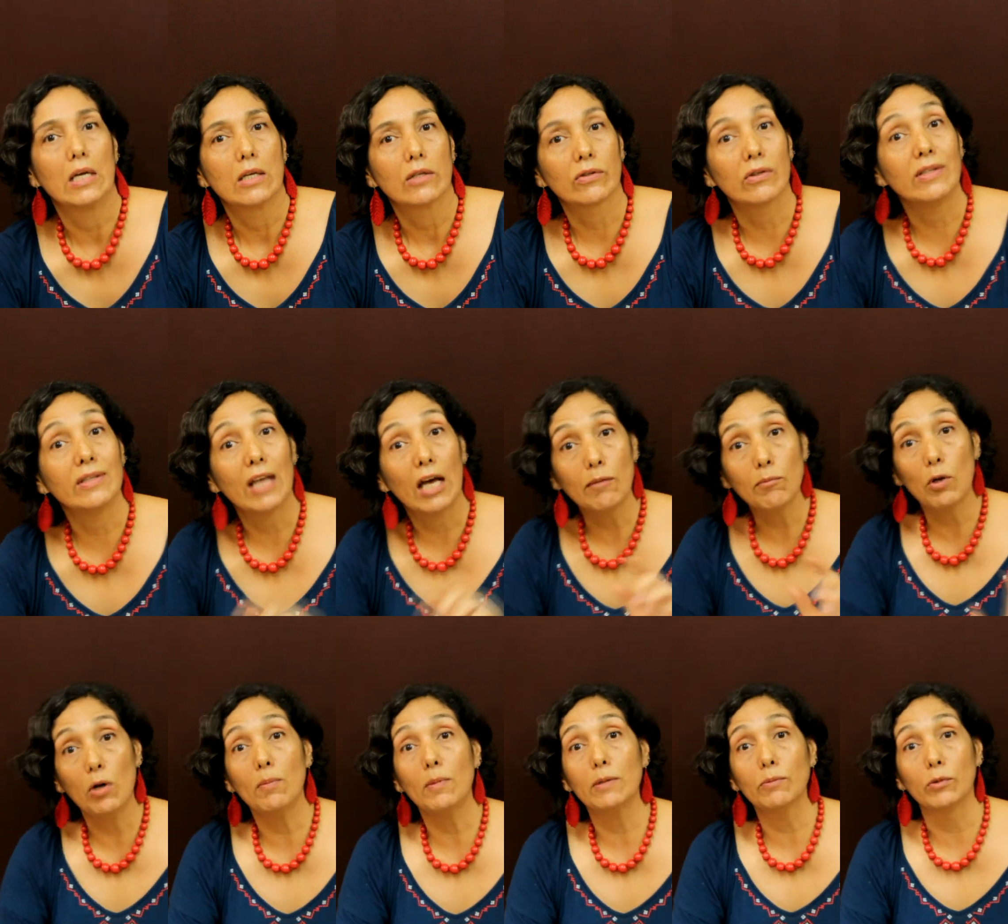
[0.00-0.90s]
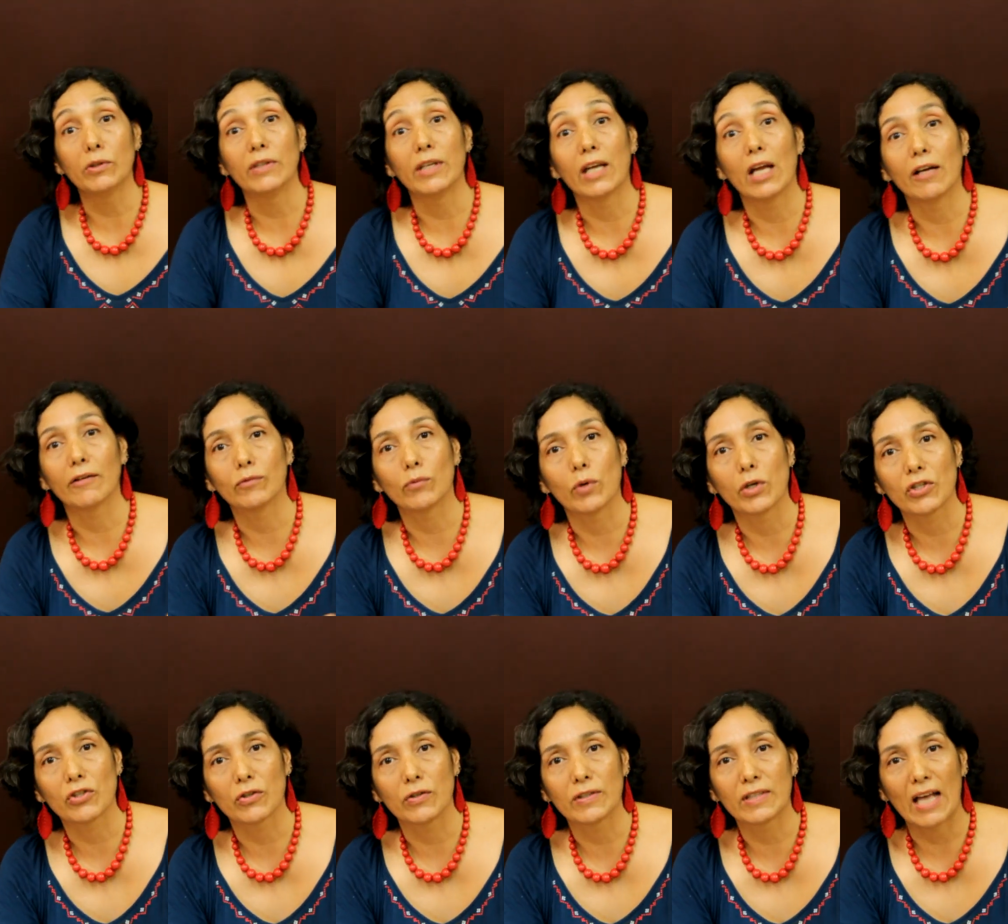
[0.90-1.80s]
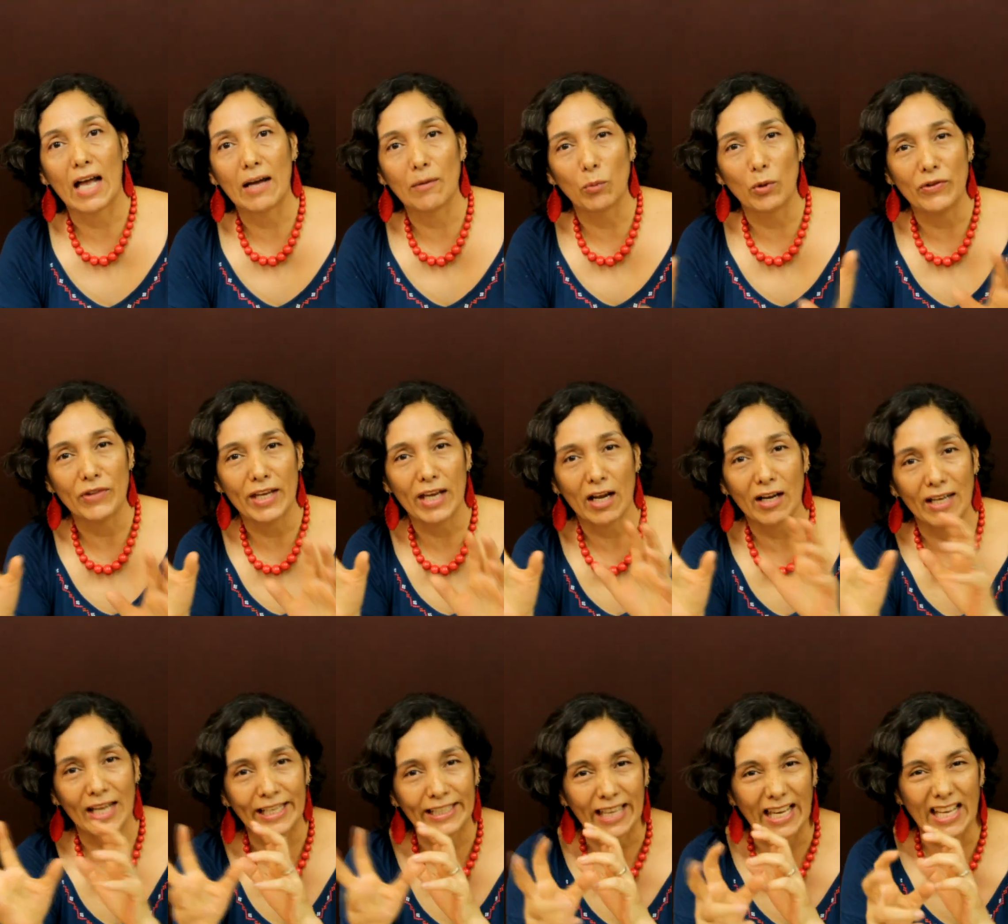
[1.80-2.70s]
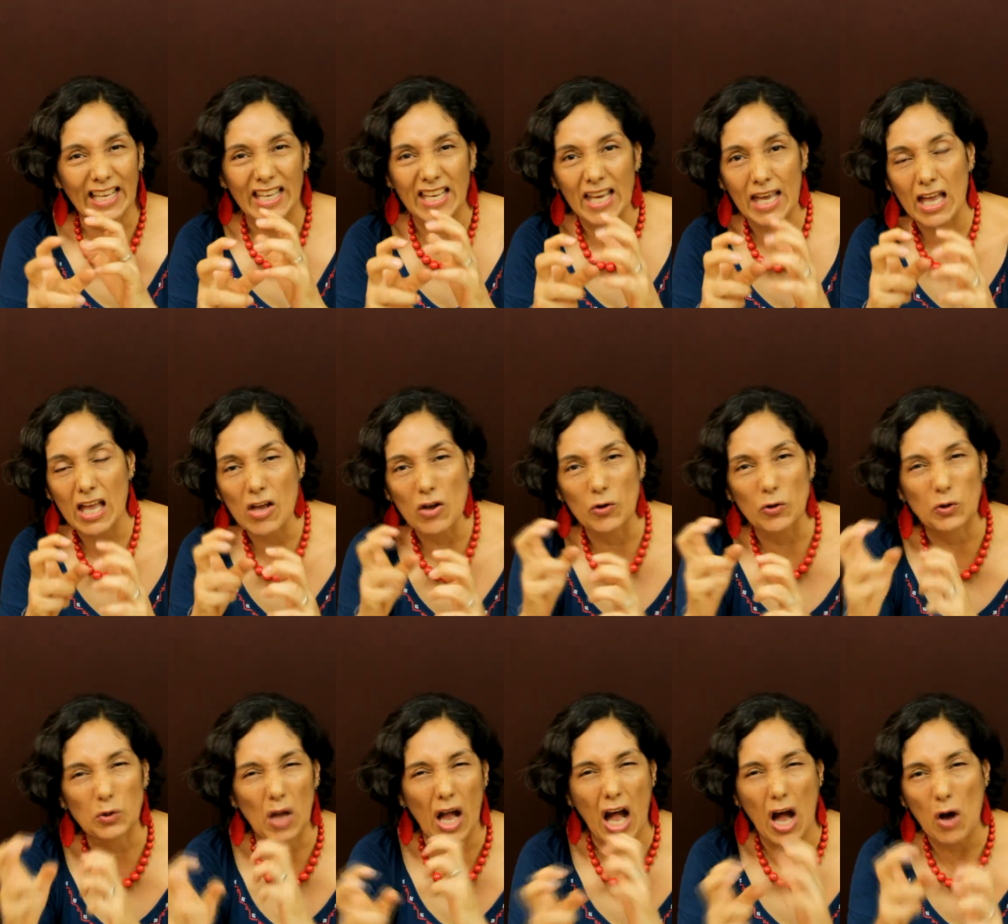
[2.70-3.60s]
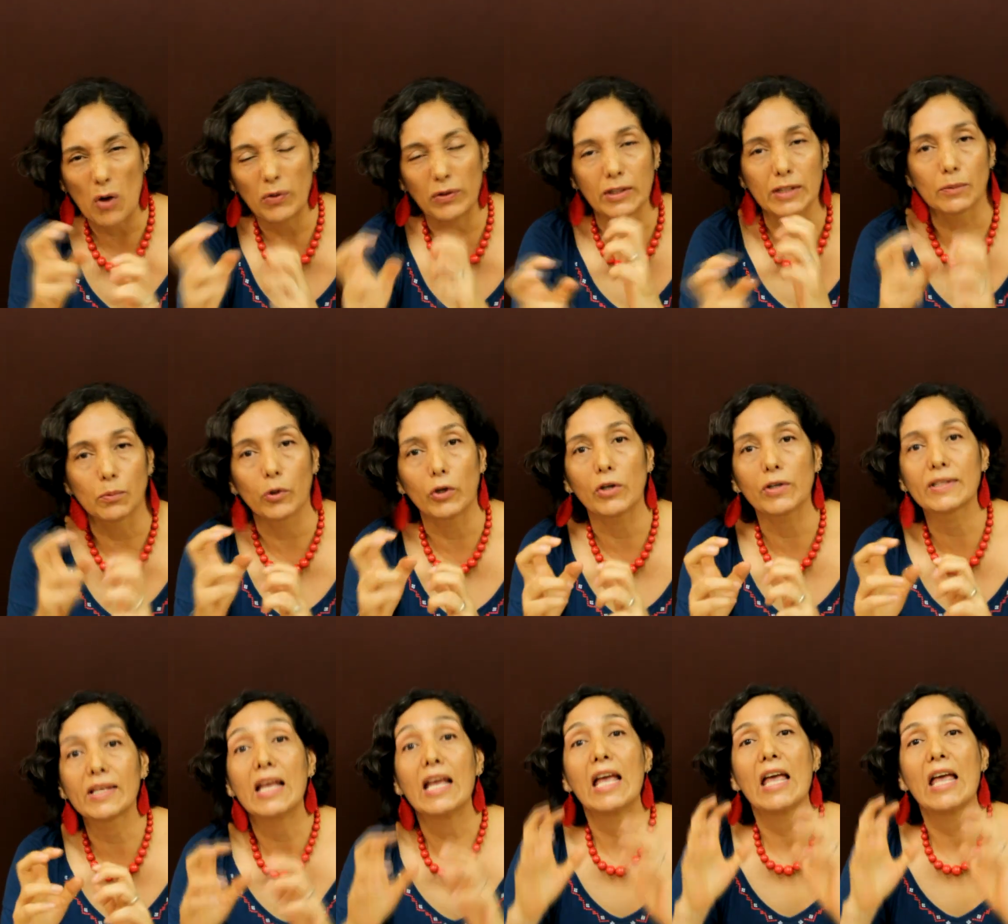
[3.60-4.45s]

So in that moment when they have questions and when they are like in chaos, how this works,